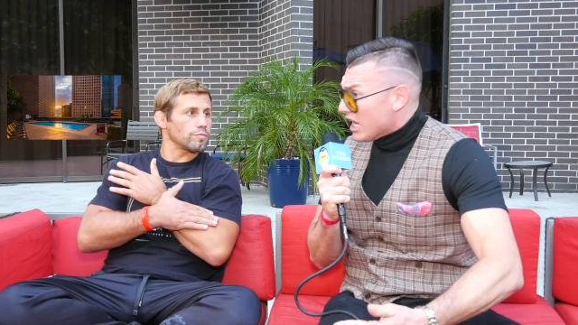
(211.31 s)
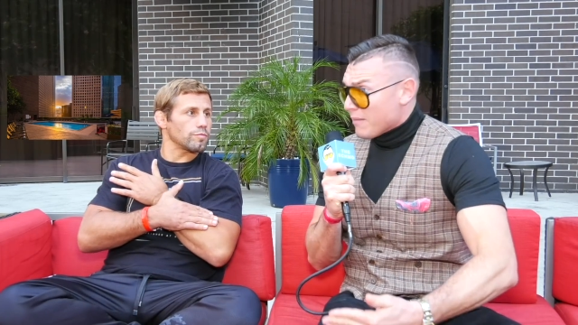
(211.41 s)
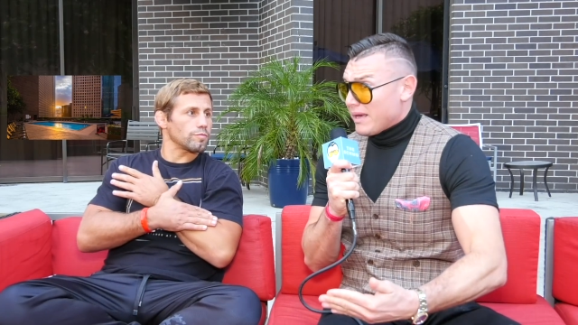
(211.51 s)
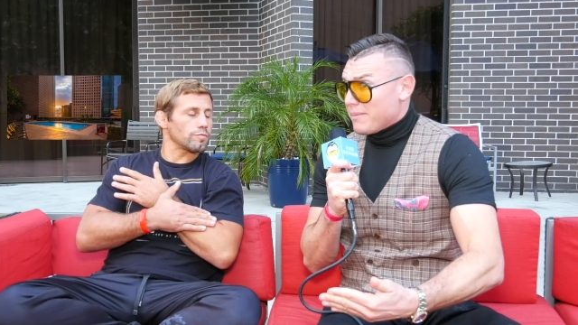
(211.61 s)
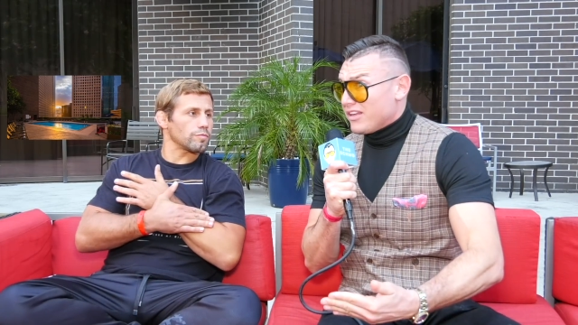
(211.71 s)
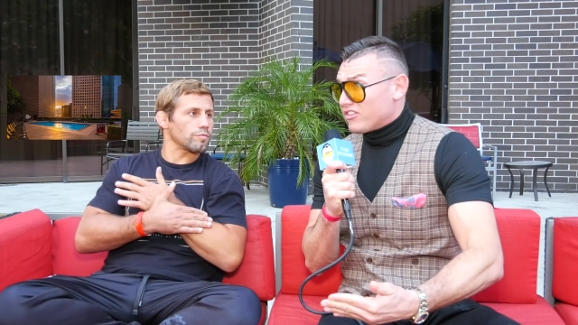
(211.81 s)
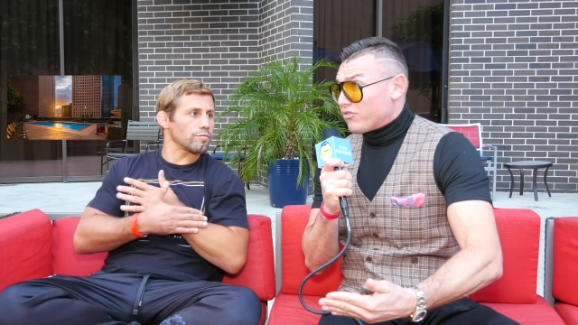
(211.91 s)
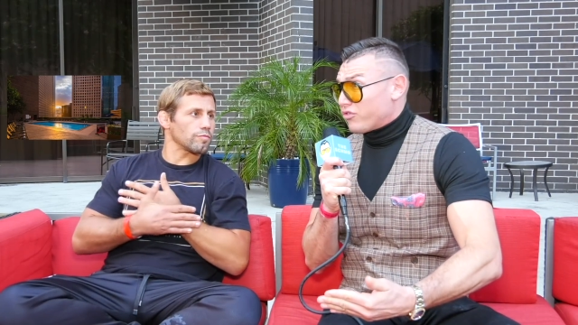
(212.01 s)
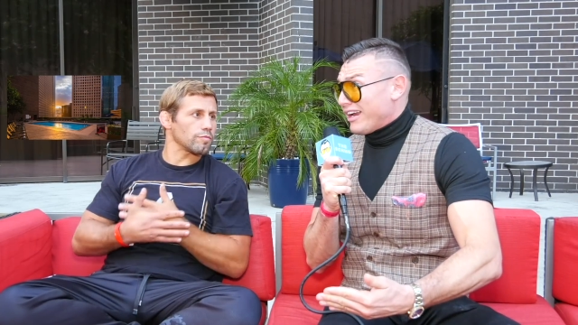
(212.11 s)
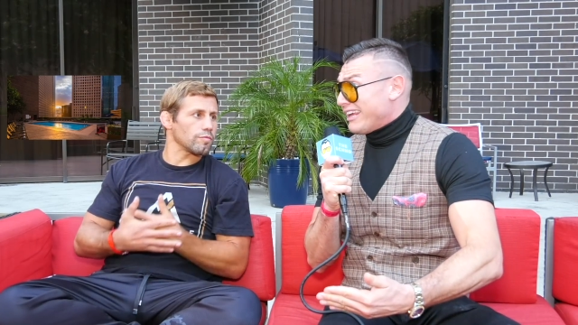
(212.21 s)
Speaker 1: maybe it's a
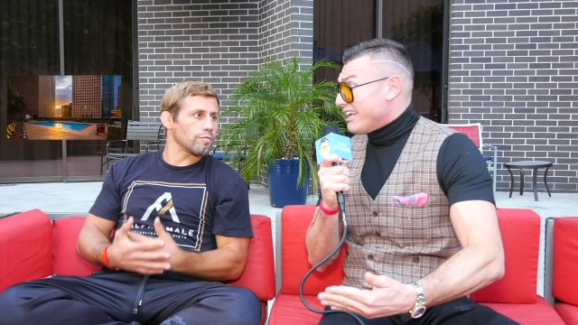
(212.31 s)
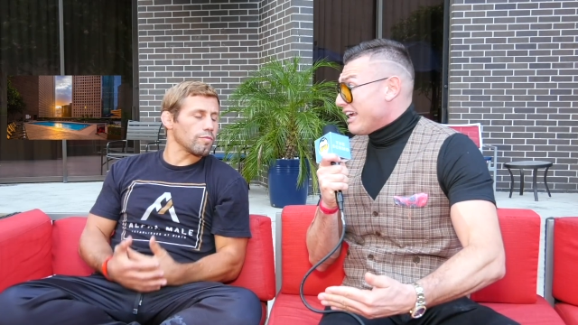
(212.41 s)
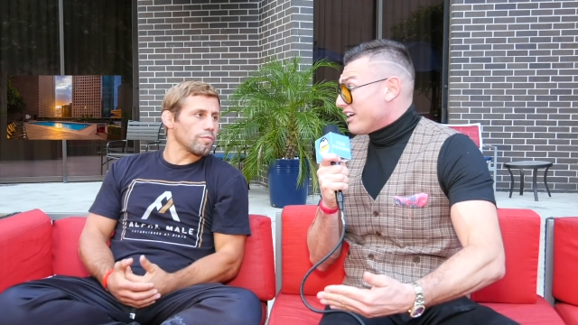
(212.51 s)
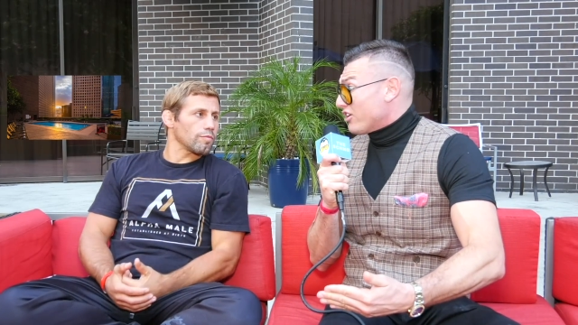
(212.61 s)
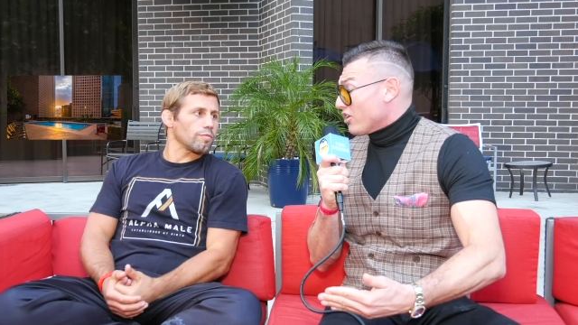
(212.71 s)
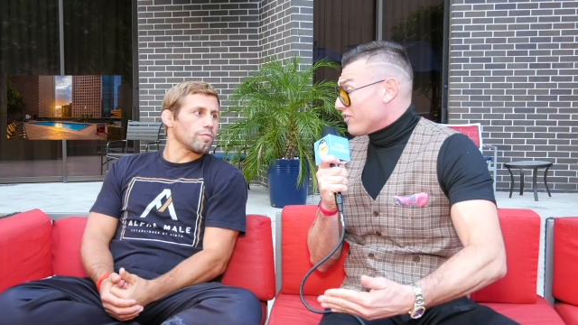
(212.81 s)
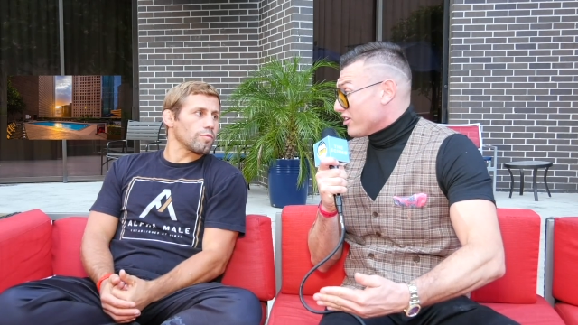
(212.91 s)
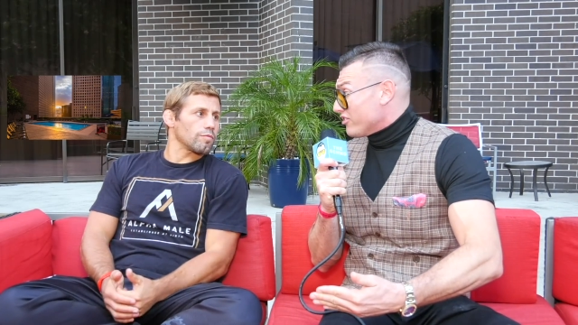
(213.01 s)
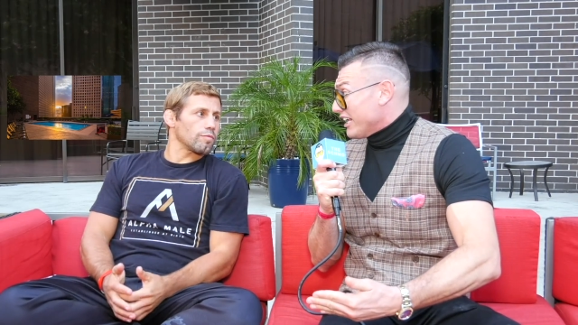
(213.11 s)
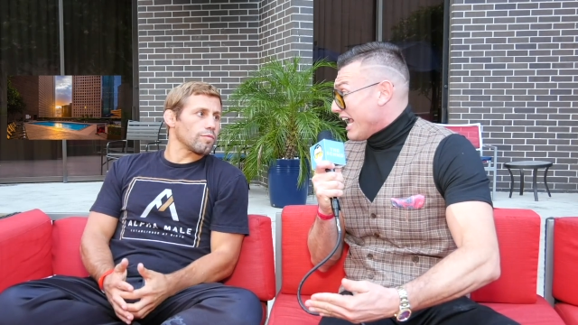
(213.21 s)
Frankie Edgar if
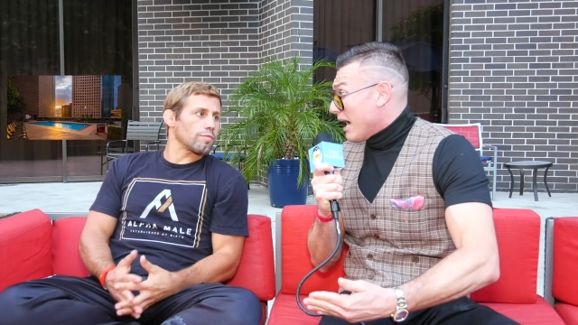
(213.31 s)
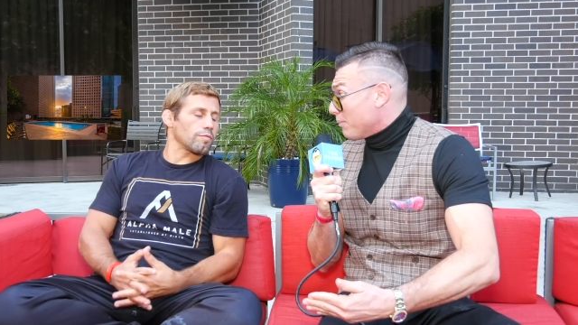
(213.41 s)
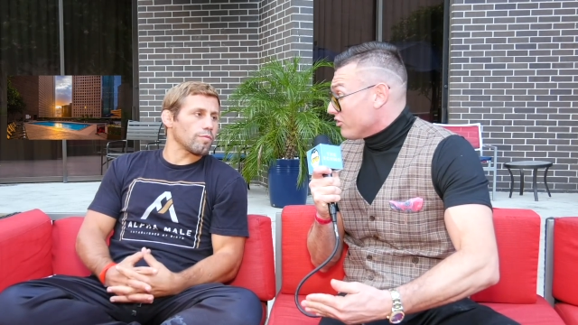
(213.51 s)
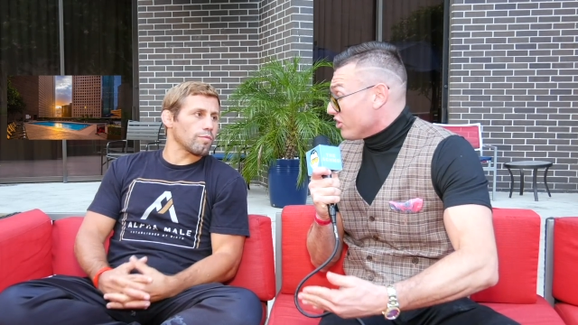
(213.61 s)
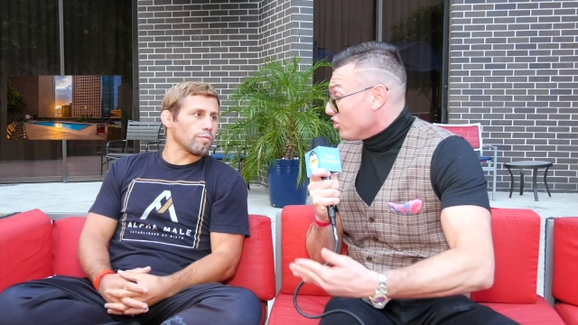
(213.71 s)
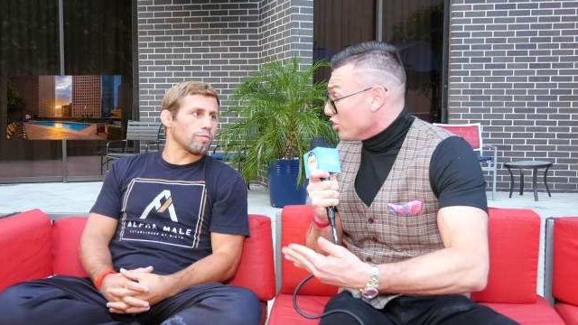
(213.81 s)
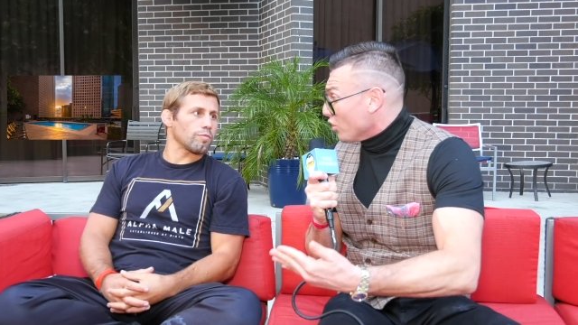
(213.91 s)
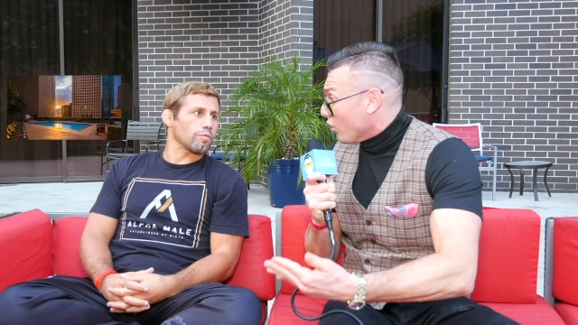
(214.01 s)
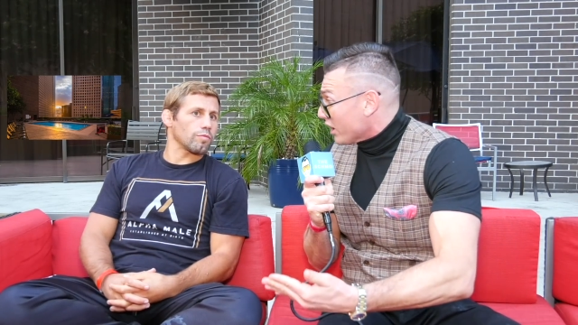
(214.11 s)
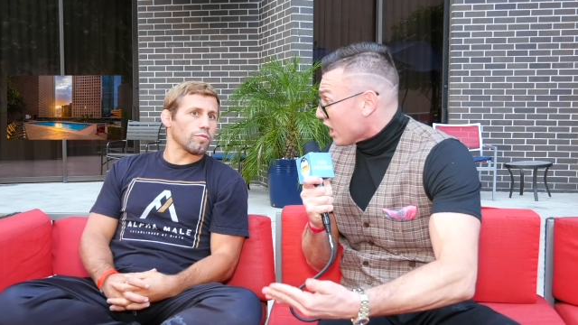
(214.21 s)
this thing happens in New
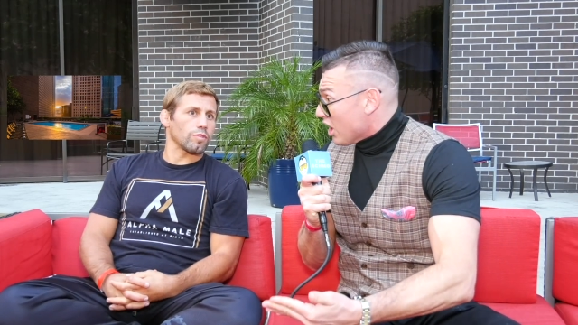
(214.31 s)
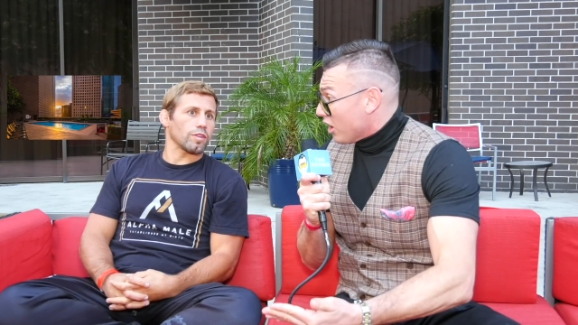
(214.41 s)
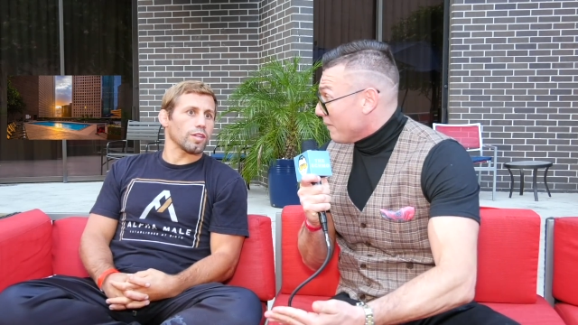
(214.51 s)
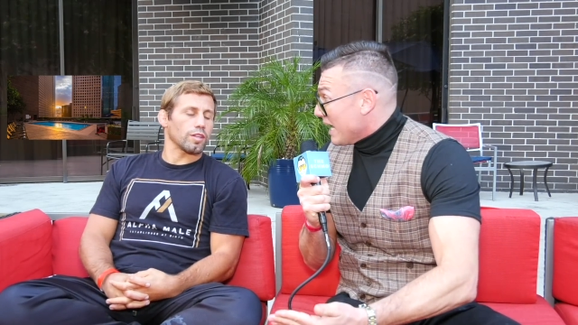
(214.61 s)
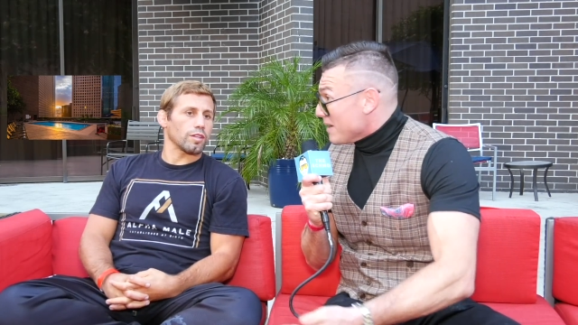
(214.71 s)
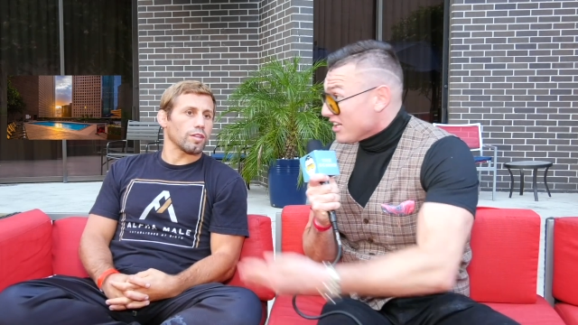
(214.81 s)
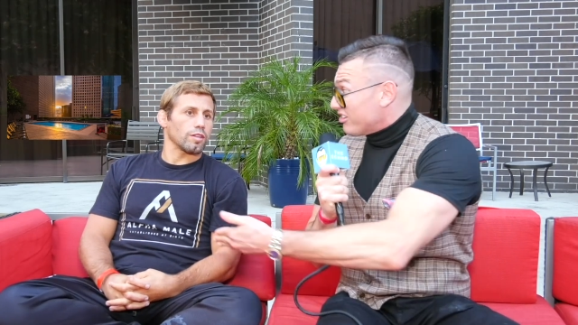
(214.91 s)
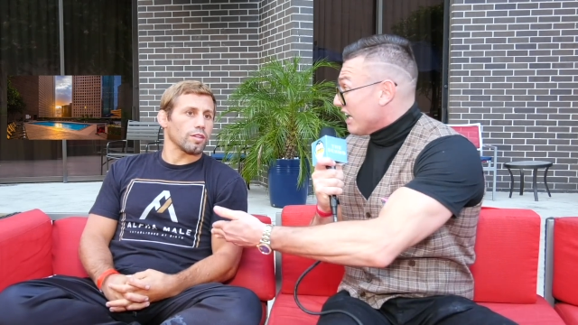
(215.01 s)
York? Or maybe it's